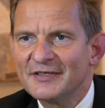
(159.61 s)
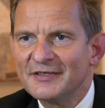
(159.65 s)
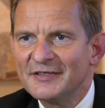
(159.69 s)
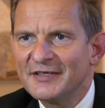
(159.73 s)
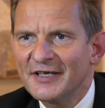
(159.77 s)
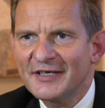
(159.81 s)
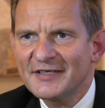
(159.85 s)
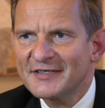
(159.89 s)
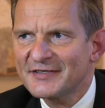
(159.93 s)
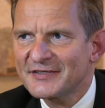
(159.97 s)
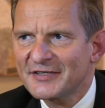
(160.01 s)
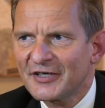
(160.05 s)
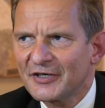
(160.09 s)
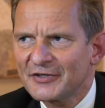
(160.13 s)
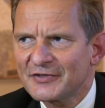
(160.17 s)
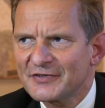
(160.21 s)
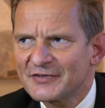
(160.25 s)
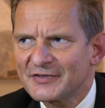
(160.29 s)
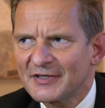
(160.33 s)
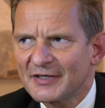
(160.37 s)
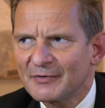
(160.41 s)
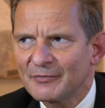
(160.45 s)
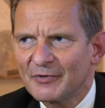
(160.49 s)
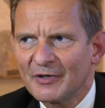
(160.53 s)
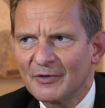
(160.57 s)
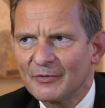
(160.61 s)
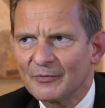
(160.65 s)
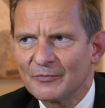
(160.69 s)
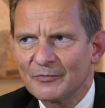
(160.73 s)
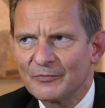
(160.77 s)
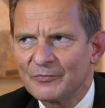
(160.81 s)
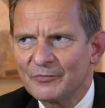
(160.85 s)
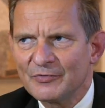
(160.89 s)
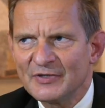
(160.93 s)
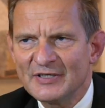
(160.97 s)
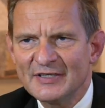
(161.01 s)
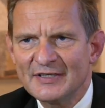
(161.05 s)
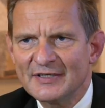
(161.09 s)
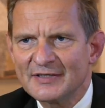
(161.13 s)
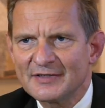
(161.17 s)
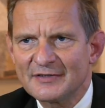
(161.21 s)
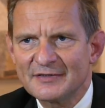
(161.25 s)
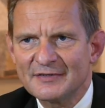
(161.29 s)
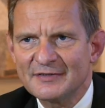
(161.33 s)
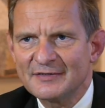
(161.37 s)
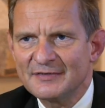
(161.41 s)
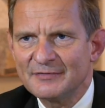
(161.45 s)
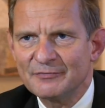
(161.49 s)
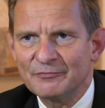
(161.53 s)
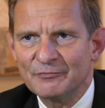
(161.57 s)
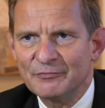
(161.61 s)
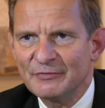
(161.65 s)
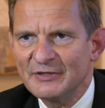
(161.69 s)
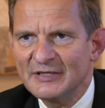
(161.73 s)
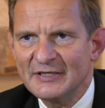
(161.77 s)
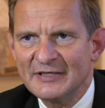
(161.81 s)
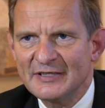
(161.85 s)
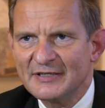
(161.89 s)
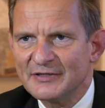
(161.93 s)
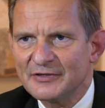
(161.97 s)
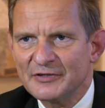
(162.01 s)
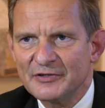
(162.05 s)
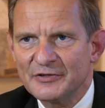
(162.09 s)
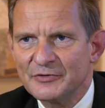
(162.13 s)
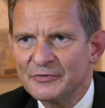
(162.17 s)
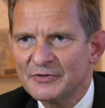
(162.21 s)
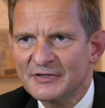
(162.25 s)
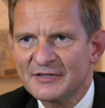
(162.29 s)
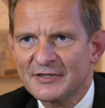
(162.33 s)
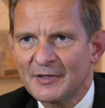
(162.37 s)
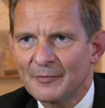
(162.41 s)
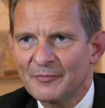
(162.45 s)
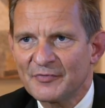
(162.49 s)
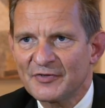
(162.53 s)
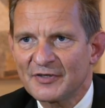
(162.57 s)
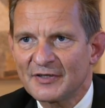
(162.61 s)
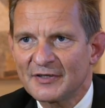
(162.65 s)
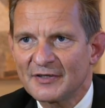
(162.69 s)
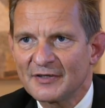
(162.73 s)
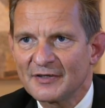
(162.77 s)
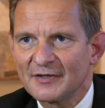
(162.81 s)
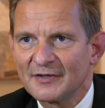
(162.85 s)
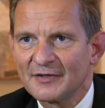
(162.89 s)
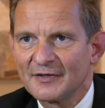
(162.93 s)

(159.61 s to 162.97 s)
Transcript: they start to say, well, we need, we need to do something.